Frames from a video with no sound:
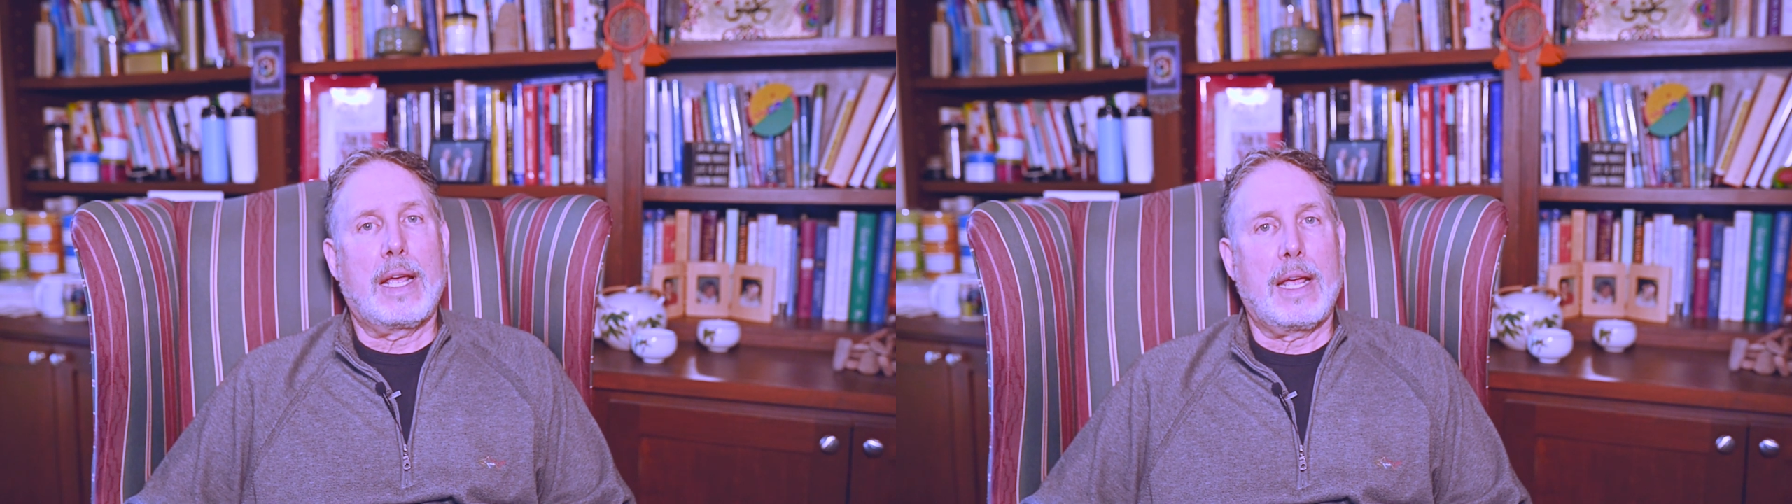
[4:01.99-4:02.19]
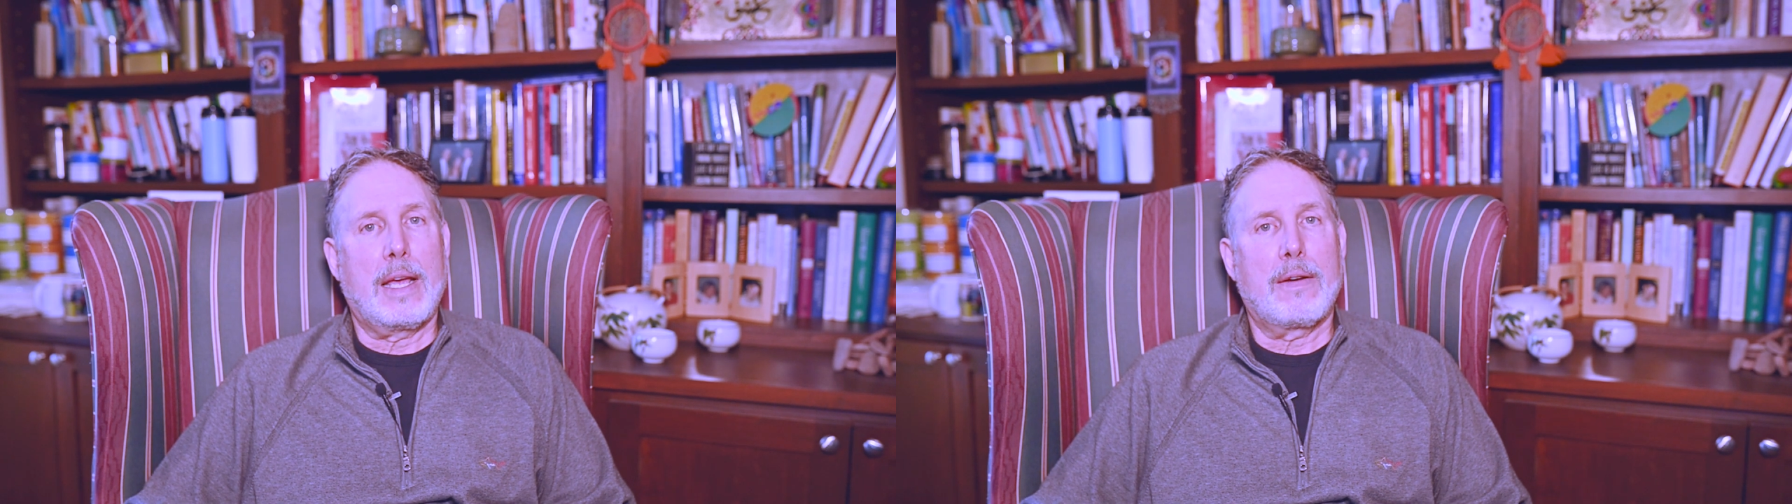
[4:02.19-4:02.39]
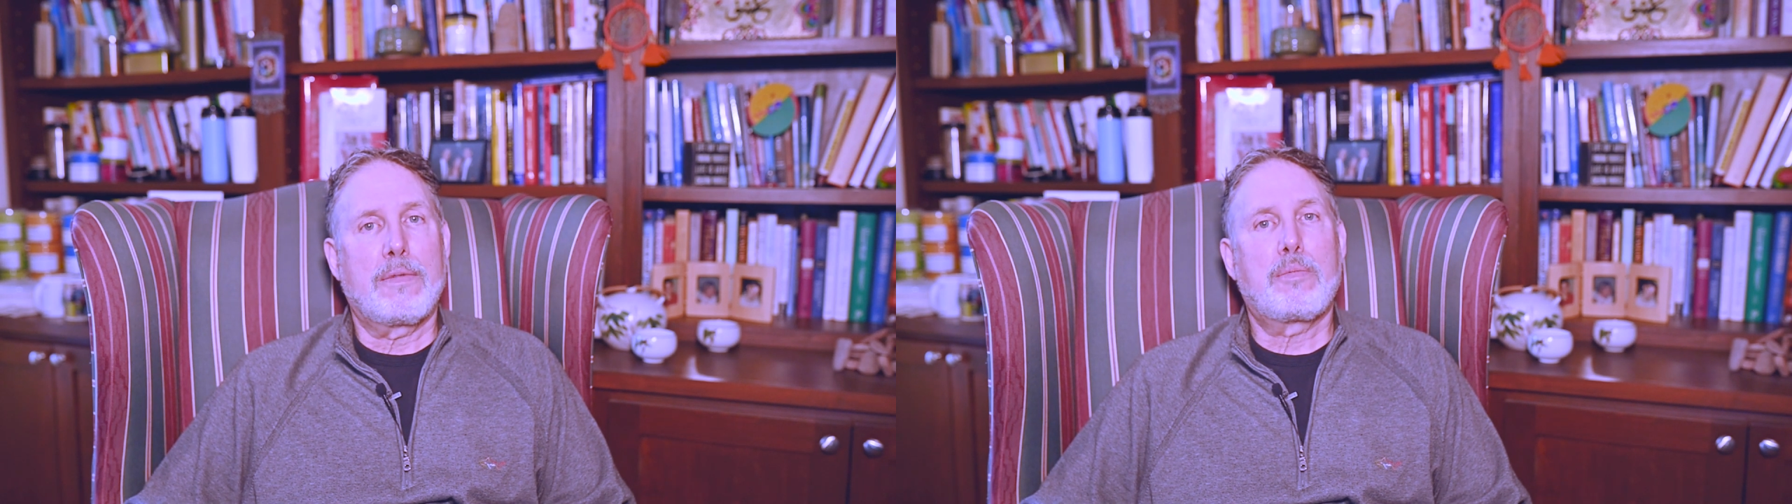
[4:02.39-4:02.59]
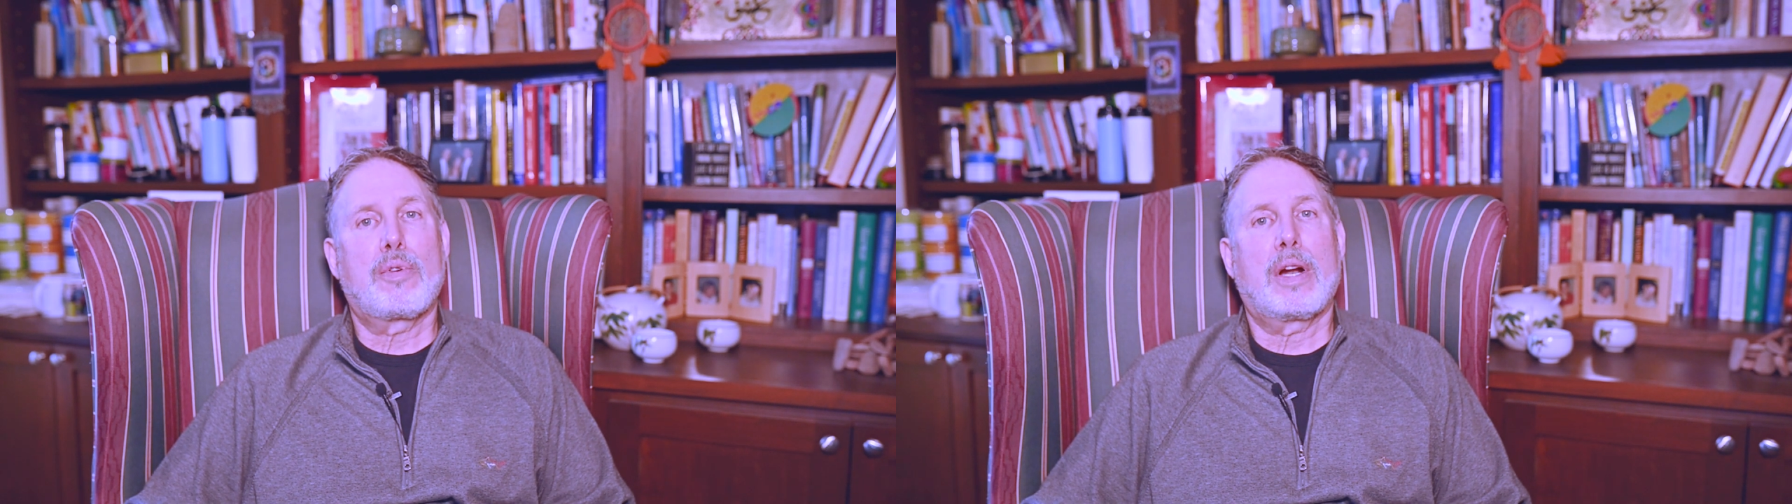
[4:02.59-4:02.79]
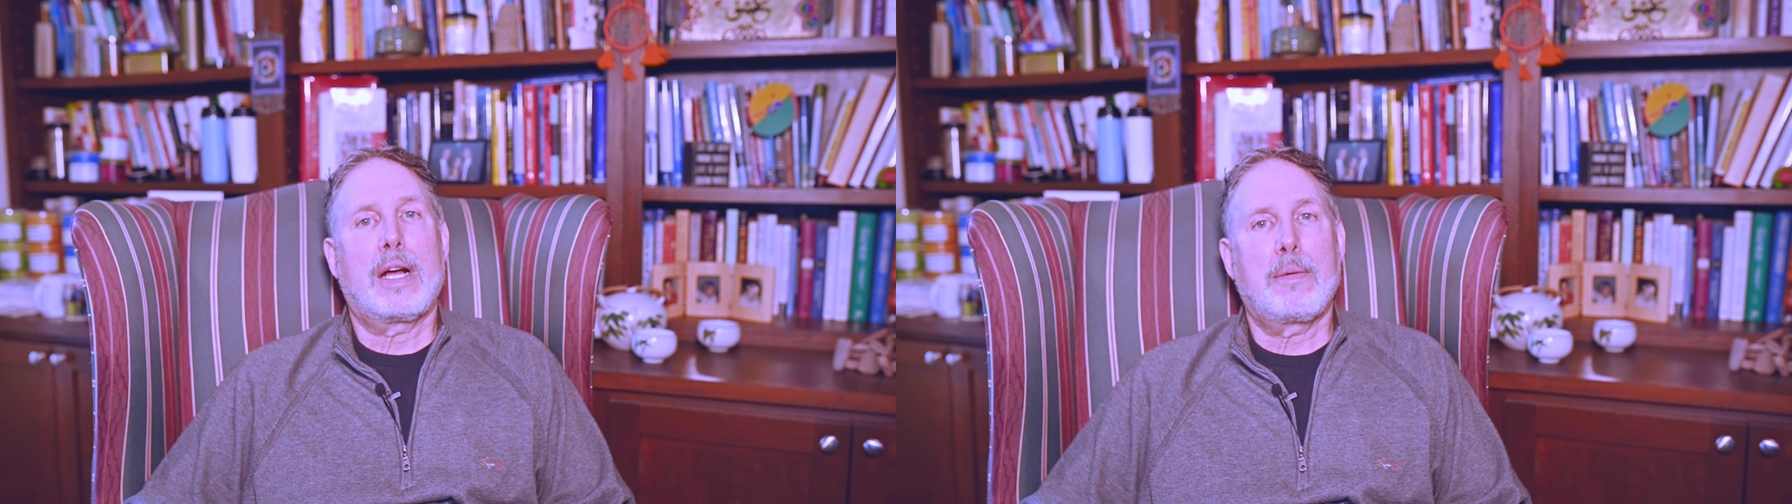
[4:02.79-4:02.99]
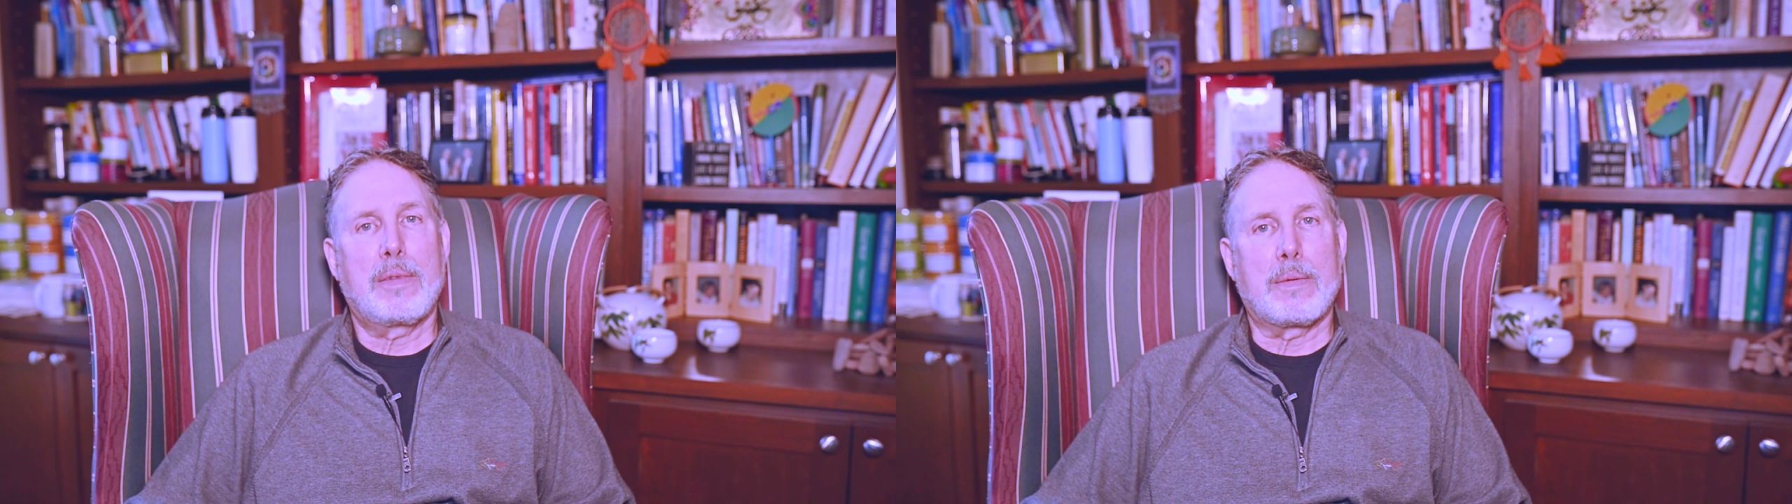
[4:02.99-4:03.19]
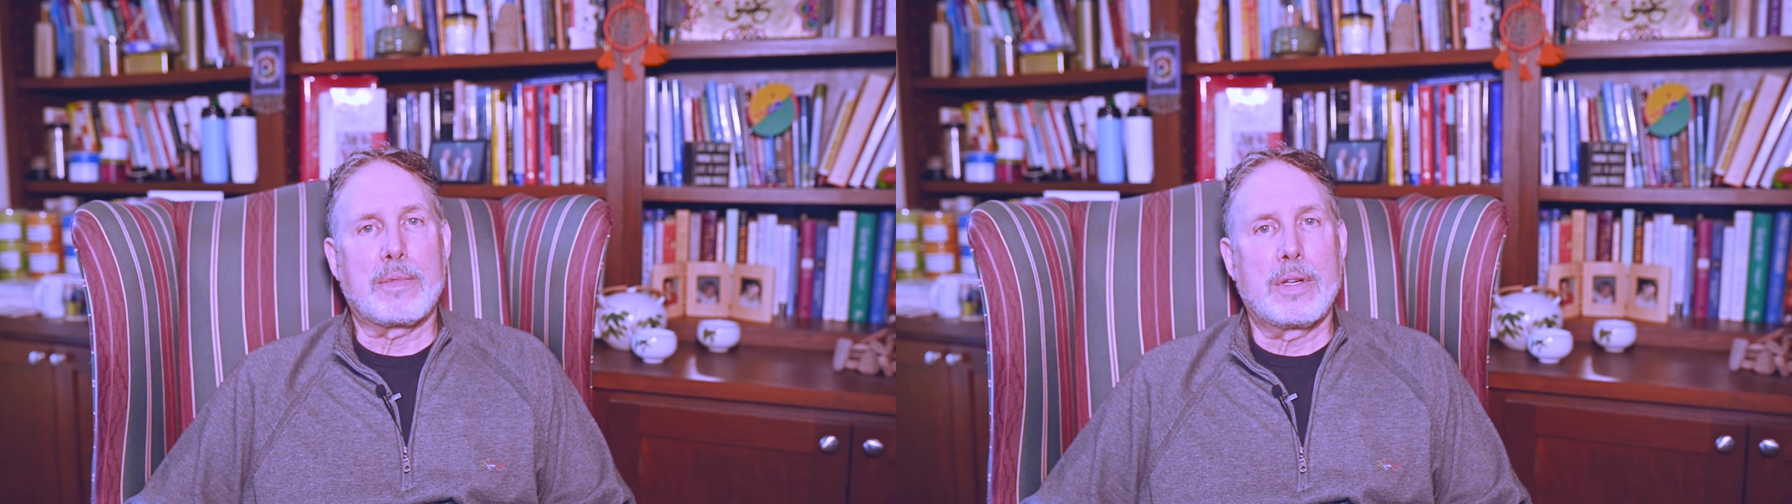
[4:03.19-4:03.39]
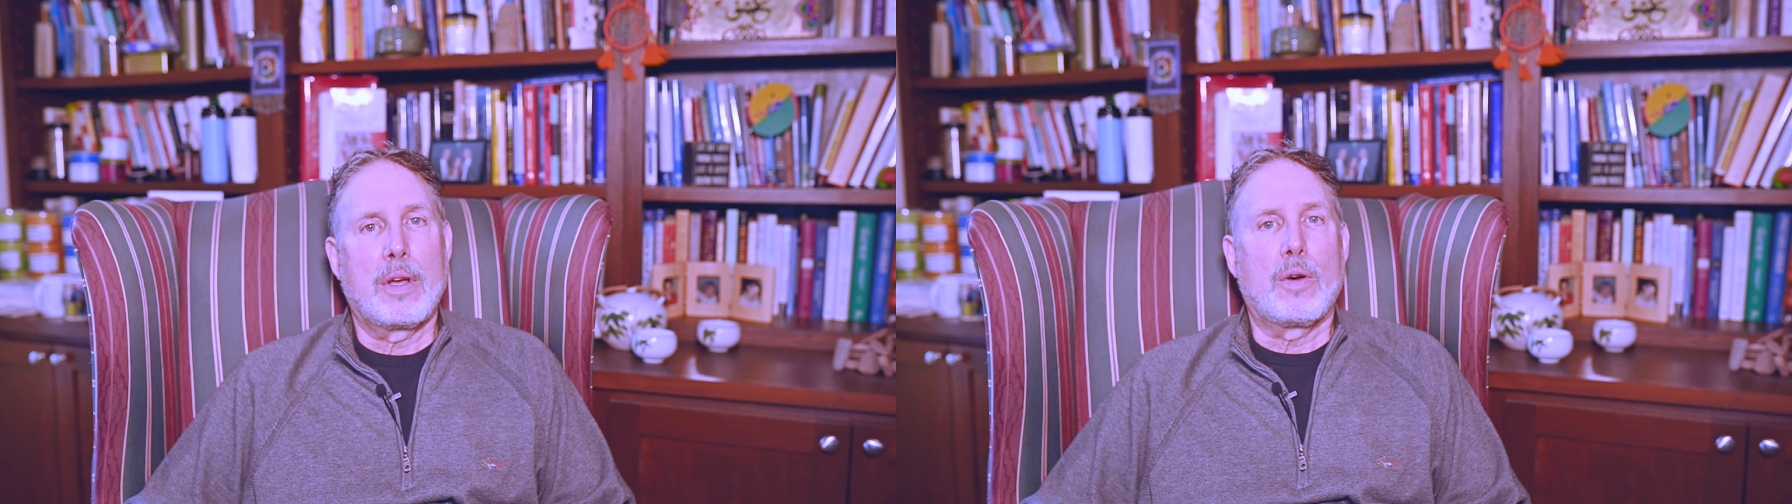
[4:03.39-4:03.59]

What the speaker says: have problems